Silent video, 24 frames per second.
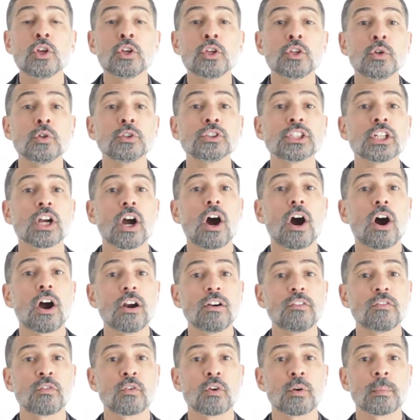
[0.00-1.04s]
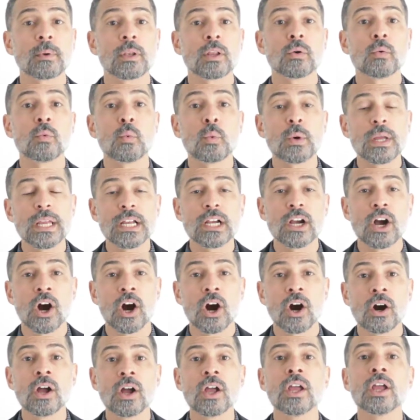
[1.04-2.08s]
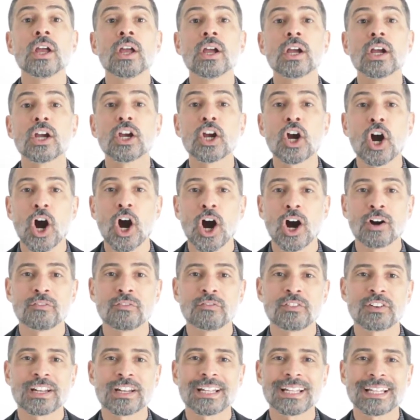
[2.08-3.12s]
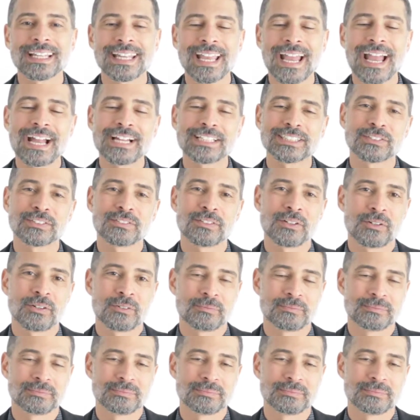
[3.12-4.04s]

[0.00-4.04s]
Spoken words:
using our formula we call confident cash flow.